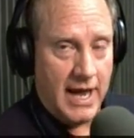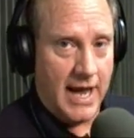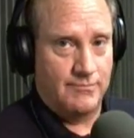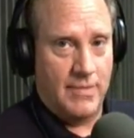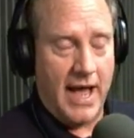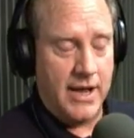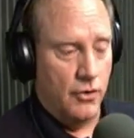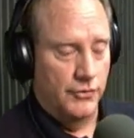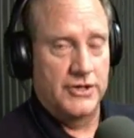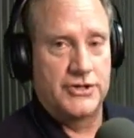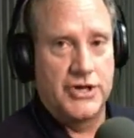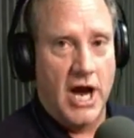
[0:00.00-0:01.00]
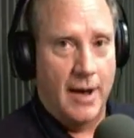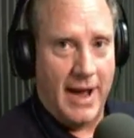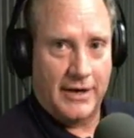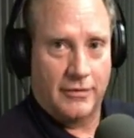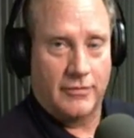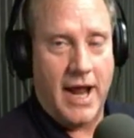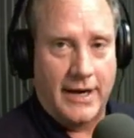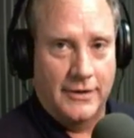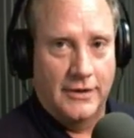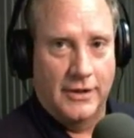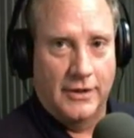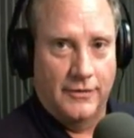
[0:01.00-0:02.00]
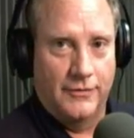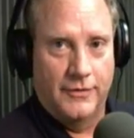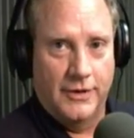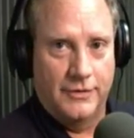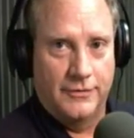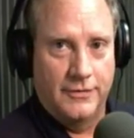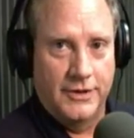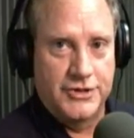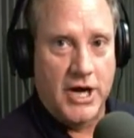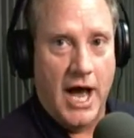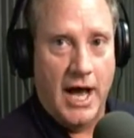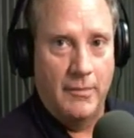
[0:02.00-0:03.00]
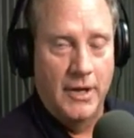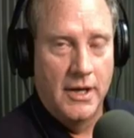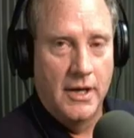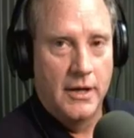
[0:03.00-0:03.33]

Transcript: I, I own this job. I created the, the, the job.